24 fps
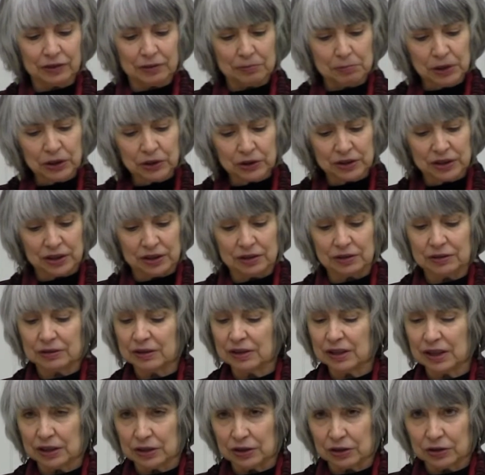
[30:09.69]
million
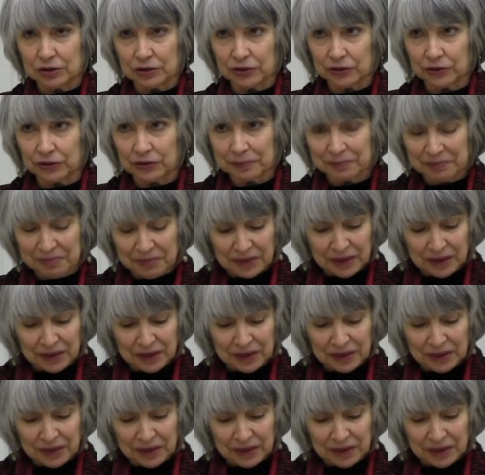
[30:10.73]
years